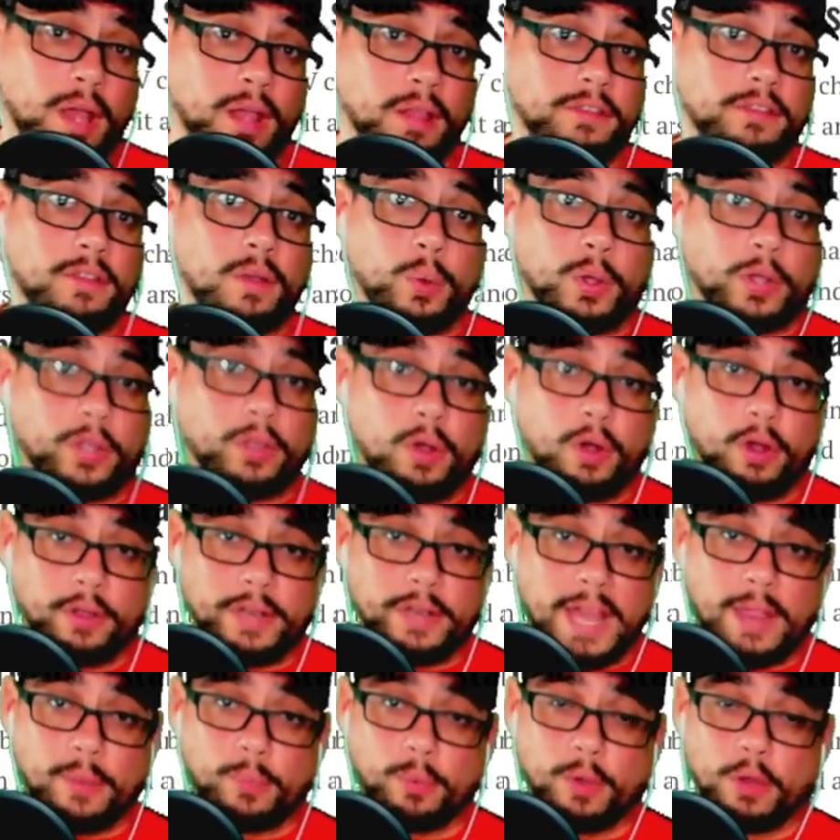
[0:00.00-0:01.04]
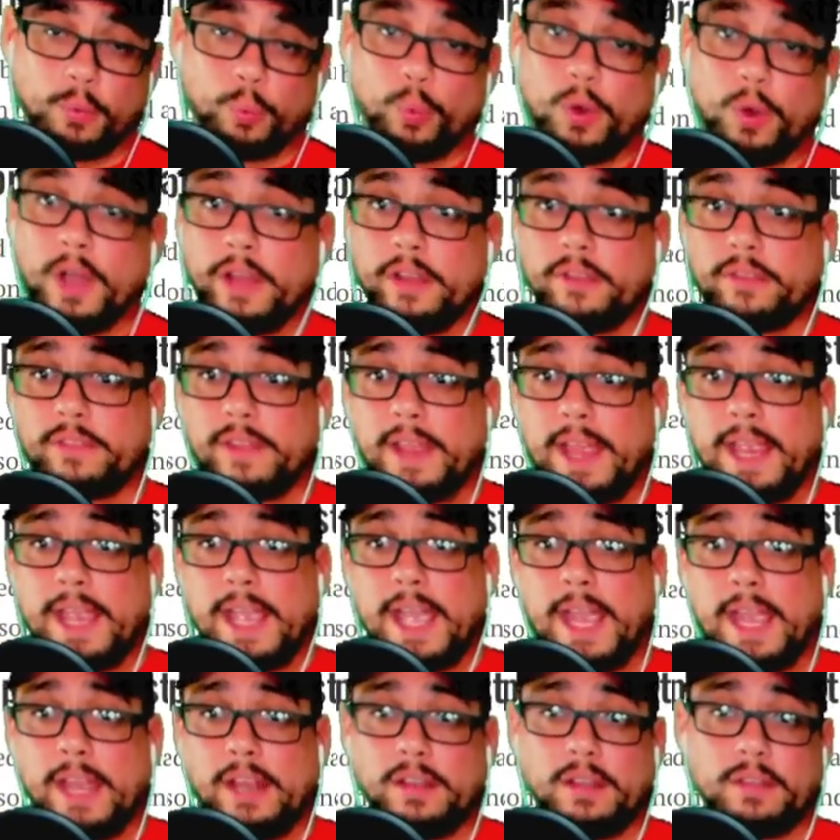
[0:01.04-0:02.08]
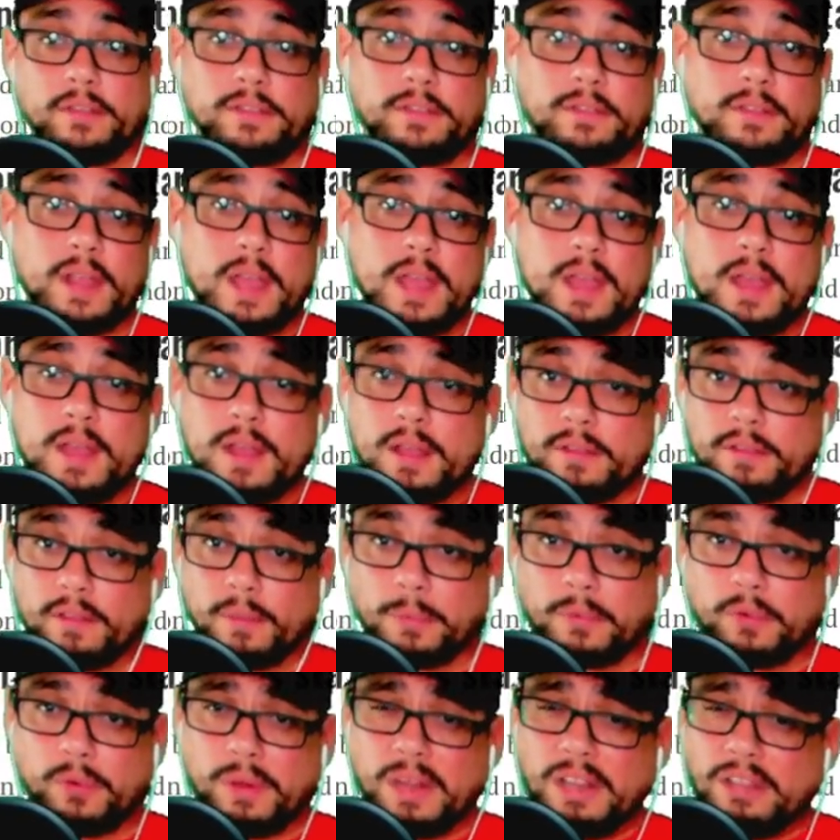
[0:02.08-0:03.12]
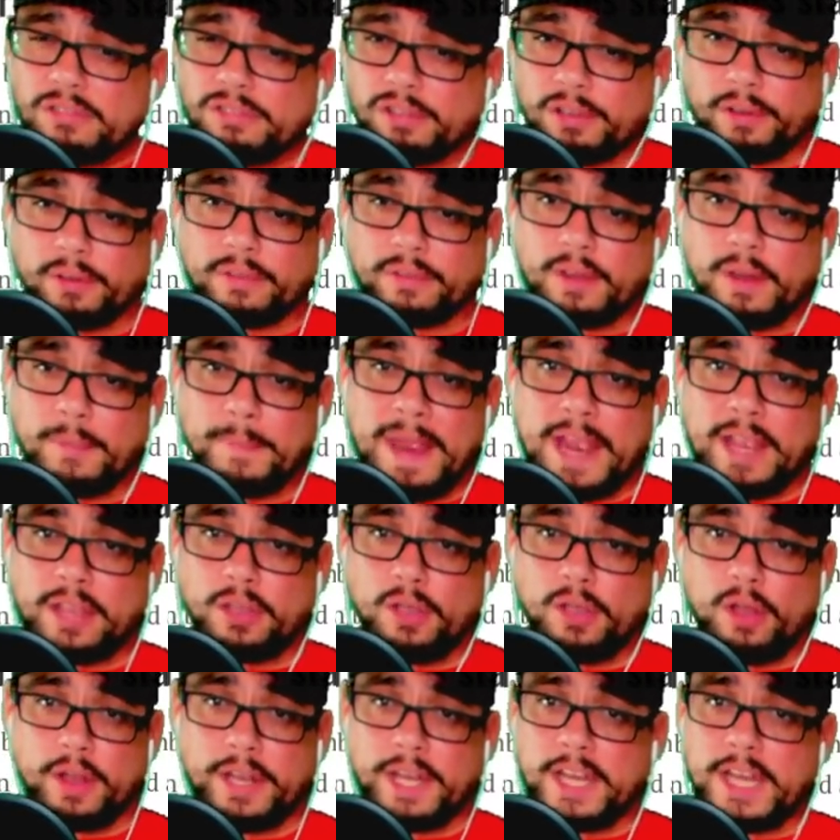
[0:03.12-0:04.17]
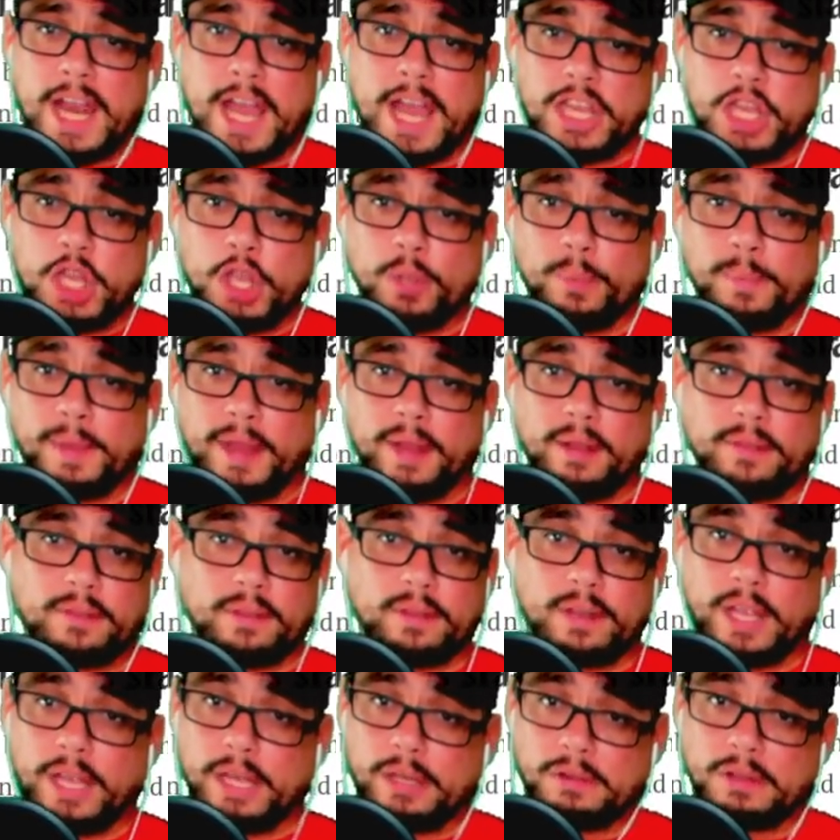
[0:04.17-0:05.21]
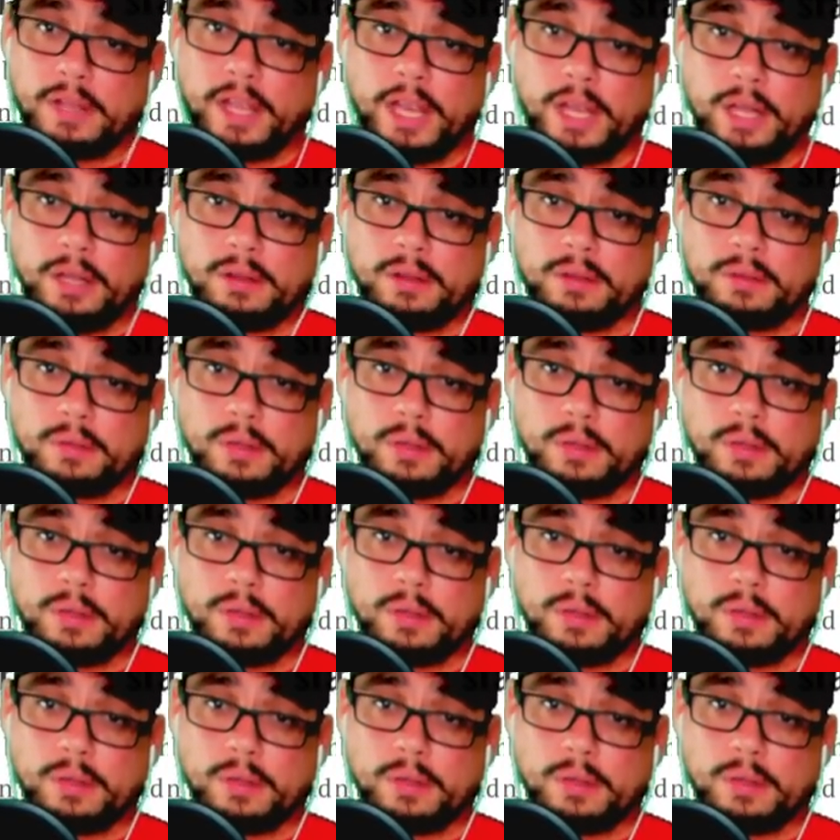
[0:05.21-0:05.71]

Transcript: someone called 911 saying, hey, this some creatures in the backyard. They're not humans, they're